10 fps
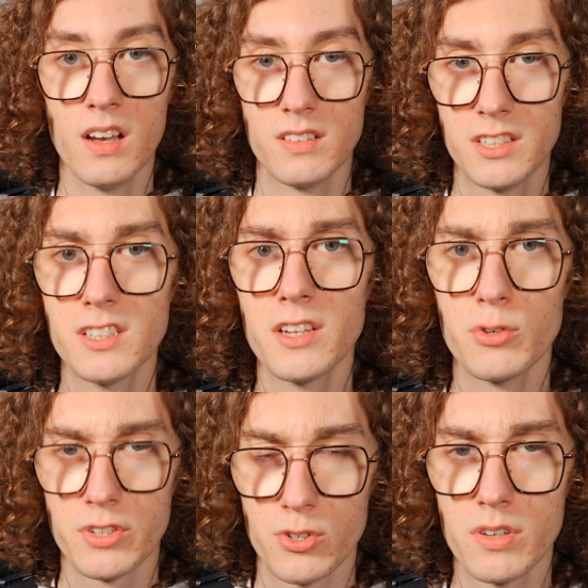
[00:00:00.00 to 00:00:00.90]
Detail
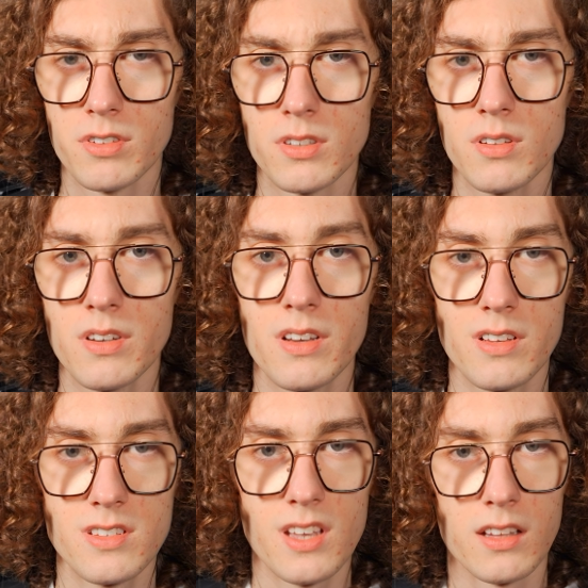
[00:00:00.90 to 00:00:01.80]
retrieval
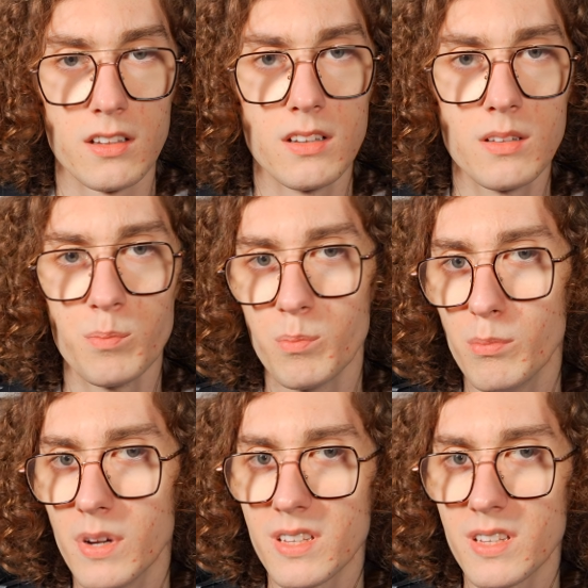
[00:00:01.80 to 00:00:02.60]
is subtle but